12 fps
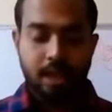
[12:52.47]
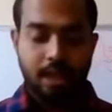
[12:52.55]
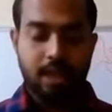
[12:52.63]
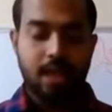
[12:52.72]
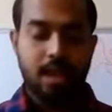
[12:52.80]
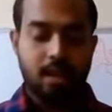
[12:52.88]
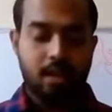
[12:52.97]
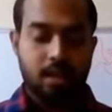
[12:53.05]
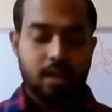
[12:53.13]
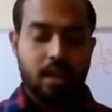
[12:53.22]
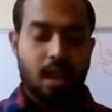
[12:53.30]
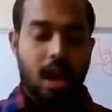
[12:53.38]
India,
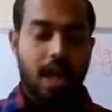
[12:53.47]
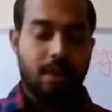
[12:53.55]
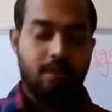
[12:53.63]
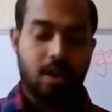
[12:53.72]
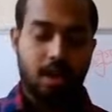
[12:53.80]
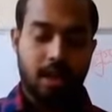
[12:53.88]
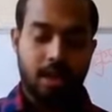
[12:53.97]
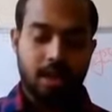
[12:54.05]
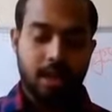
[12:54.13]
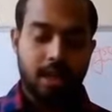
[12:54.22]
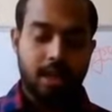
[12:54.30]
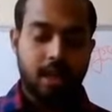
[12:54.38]
IFRI,
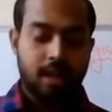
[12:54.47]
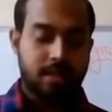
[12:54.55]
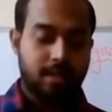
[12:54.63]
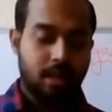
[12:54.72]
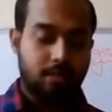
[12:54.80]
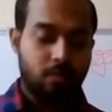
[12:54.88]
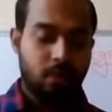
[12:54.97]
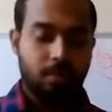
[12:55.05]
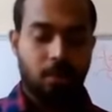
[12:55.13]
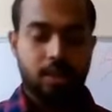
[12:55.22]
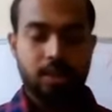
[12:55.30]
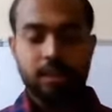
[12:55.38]
International Food
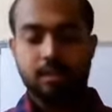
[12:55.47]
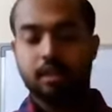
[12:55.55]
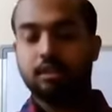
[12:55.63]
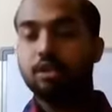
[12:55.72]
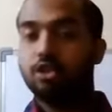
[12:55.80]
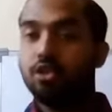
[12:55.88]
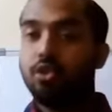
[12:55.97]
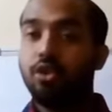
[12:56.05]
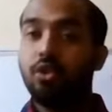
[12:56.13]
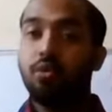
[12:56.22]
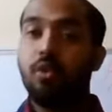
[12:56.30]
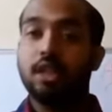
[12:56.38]
Policy Research
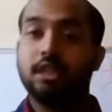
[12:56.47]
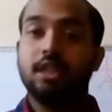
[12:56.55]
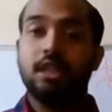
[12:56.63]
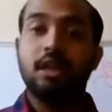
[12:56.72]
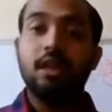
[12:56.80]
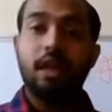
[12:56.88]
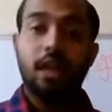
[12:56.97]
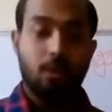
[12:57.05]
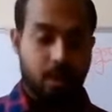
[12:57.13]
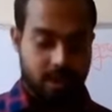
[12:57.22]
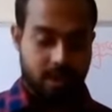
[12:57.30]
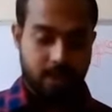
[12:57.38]
Institute, Washington,
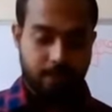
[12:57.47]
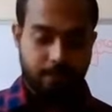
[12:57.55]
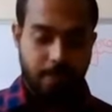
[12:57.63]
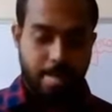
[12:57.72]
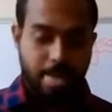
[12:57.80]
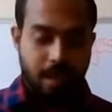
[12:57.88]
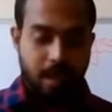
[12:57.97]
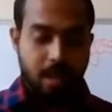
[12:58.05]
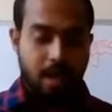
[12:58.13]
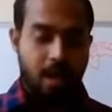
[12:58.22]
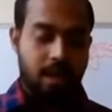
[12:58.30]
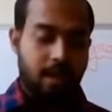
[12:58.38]
USA,
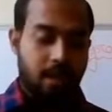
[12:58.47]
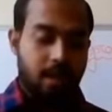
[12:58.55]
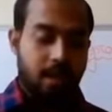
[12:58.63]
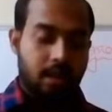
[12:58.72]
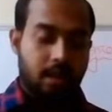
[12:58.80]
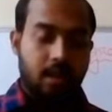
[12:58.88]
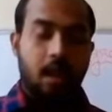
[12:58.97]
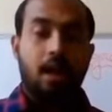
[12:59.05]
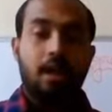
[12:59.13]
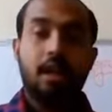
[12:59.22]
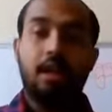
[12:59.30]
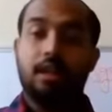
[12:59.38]
and
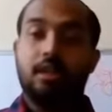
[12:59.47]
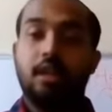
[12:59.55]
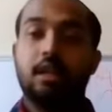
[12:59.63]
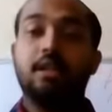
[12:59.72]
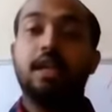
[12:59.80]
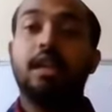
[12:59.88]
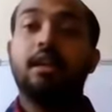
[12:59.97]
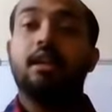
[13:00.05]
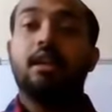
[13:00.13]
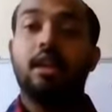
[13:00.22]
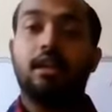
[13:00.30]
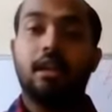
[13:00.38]
ED, that is the
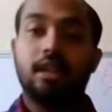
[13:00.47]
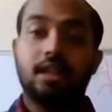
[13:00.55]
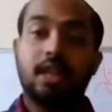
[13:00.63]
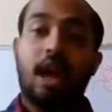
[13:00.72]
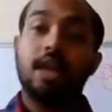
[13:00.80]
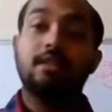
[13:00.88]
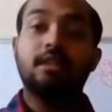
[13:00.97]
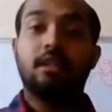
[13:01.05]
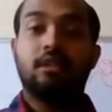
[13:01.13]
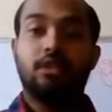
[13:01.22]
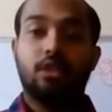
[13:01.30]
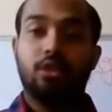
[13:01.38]
International Rice
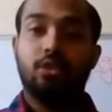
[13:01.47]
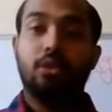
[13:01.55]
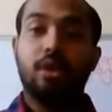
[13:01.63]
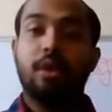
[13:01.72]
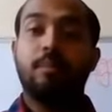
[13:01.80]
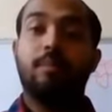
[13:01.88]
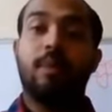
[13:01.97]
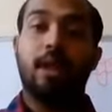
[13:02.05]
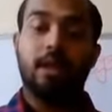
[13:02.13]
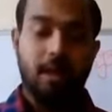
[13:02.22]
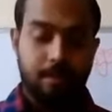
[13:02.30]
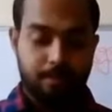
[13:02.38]
Research Institute,
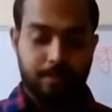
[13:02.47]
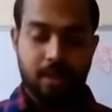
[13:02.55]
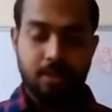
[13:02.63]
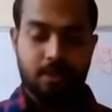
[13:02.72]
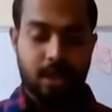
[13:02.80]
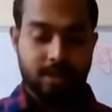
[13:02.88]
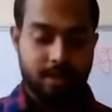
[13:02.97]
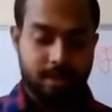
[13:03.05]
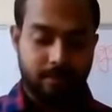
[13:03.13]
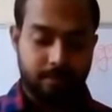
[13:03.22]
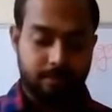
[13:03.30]
Manila, Philippines,